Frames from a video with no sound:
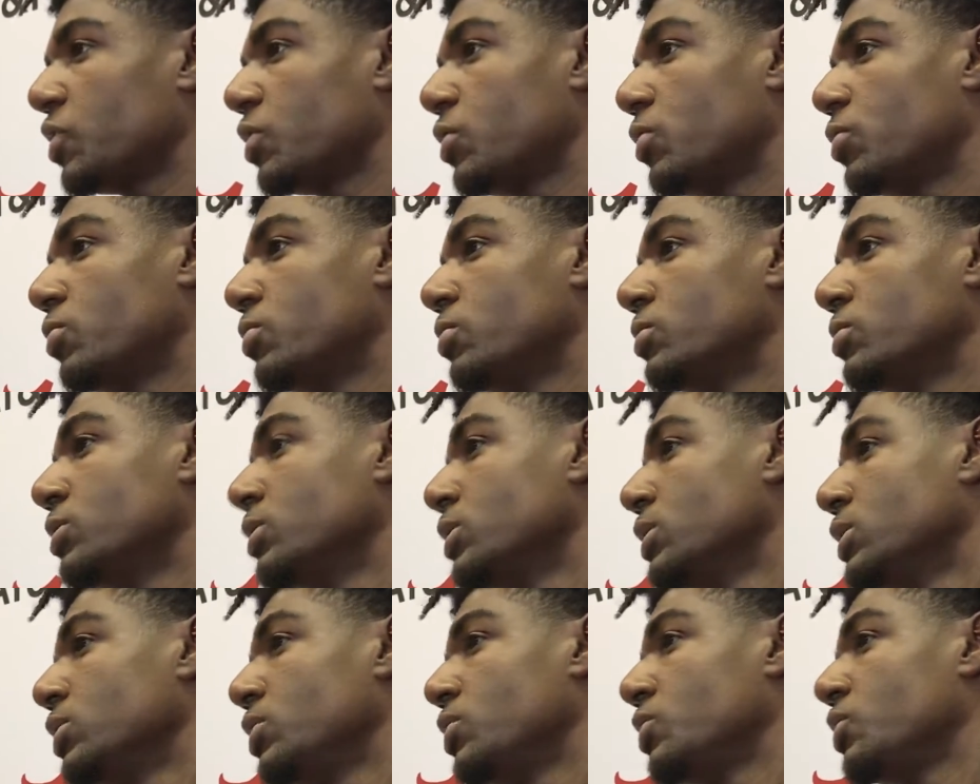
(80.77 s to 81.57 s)
So
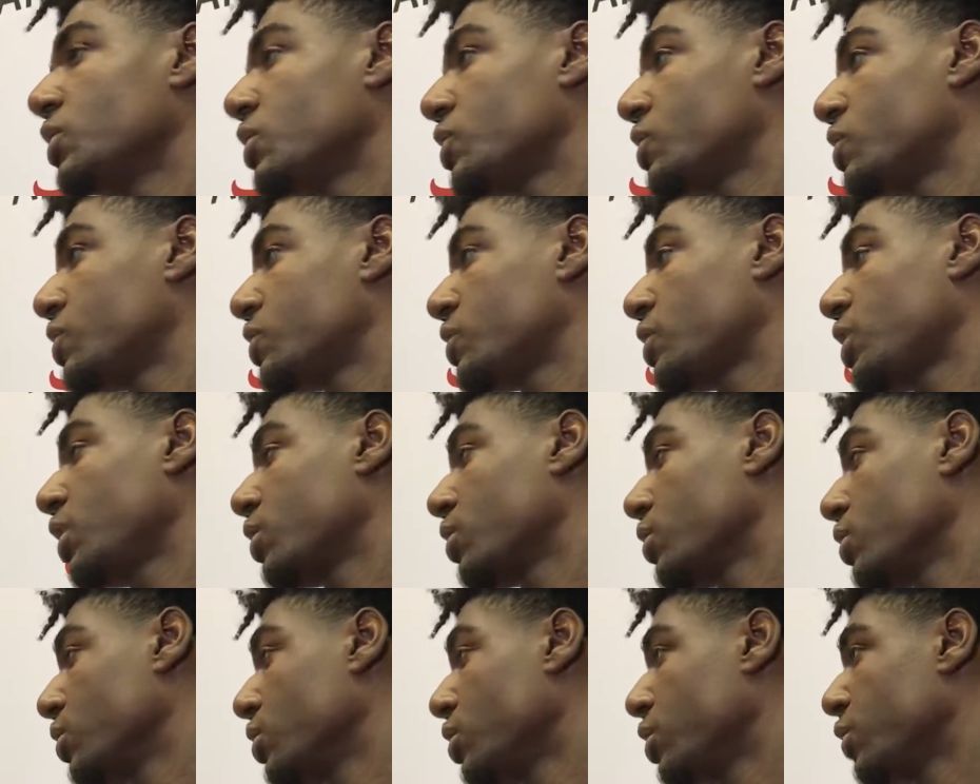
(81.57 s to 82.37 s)
you just take
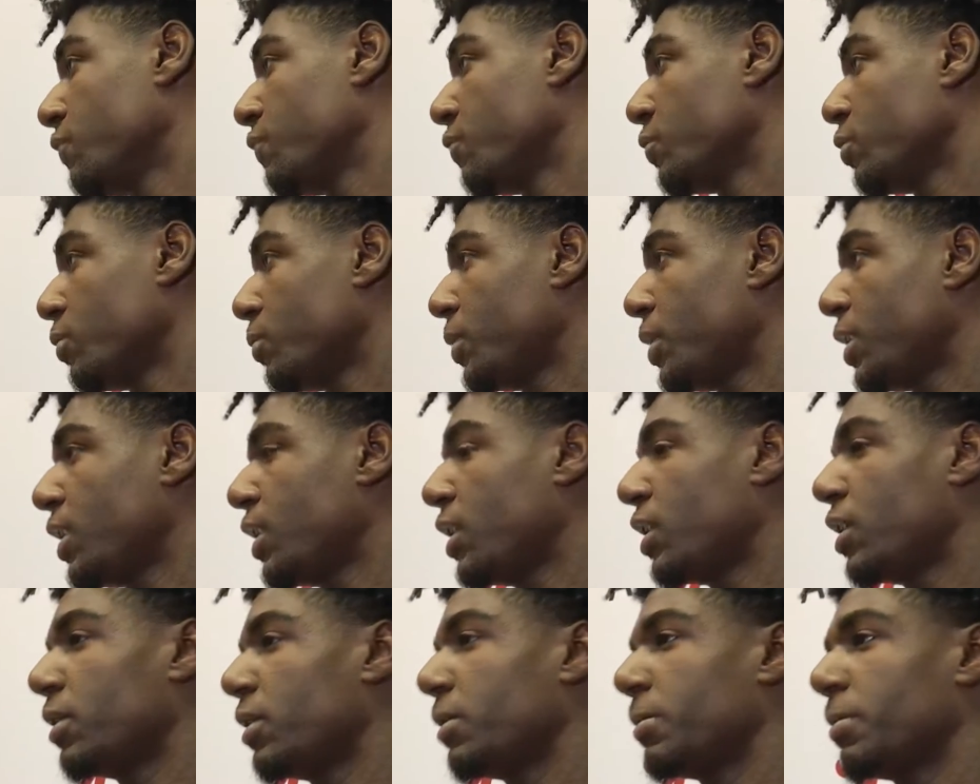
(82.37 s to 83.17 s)
the good from the
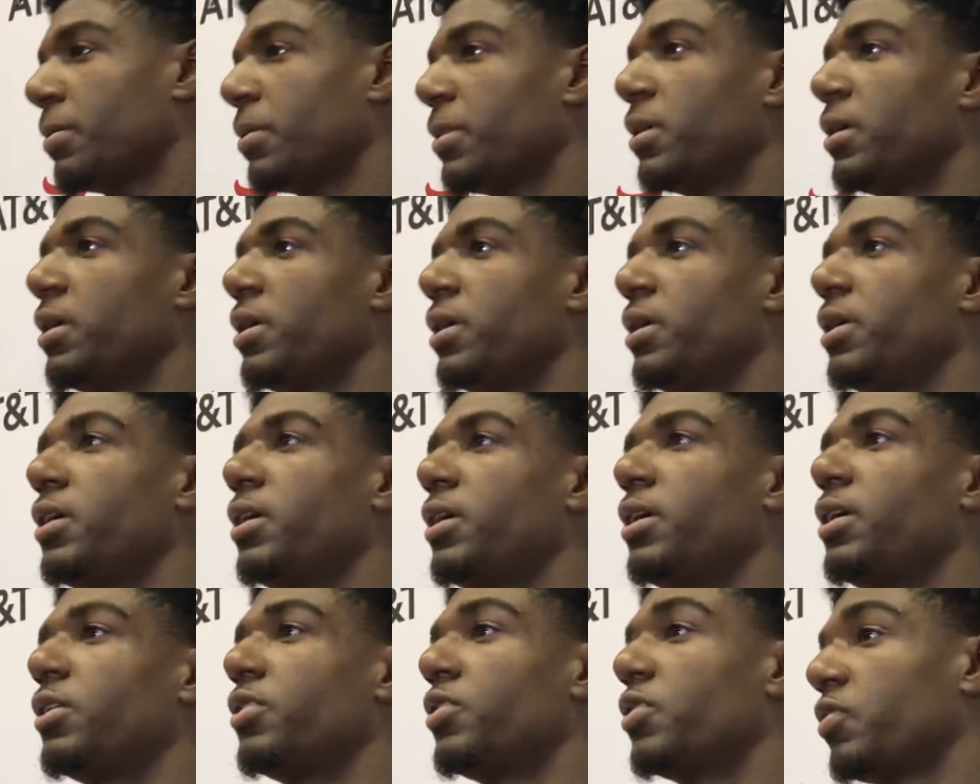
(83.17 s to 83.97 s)
bad,
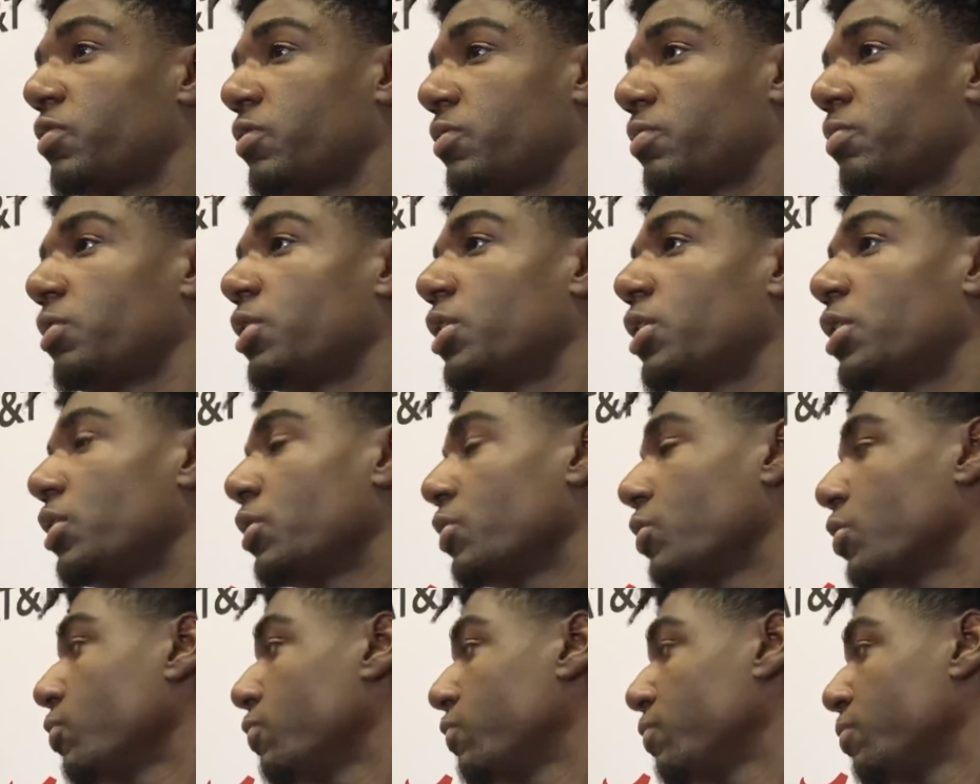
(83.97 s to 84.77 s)
and just learn
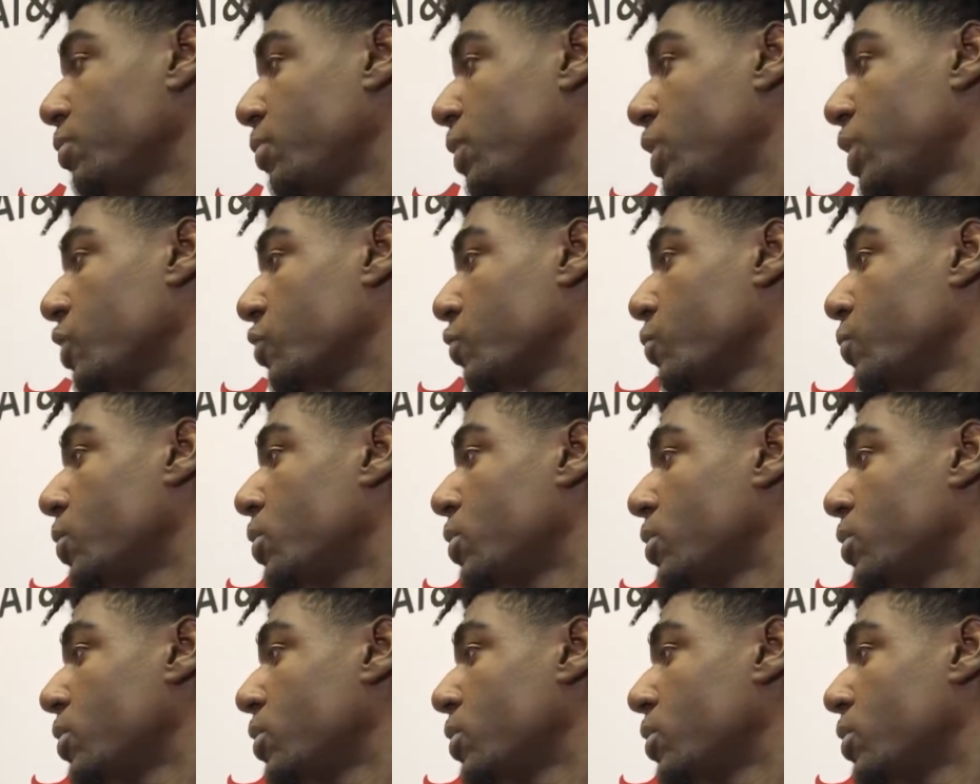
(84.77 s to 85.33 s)
to grow from basketball.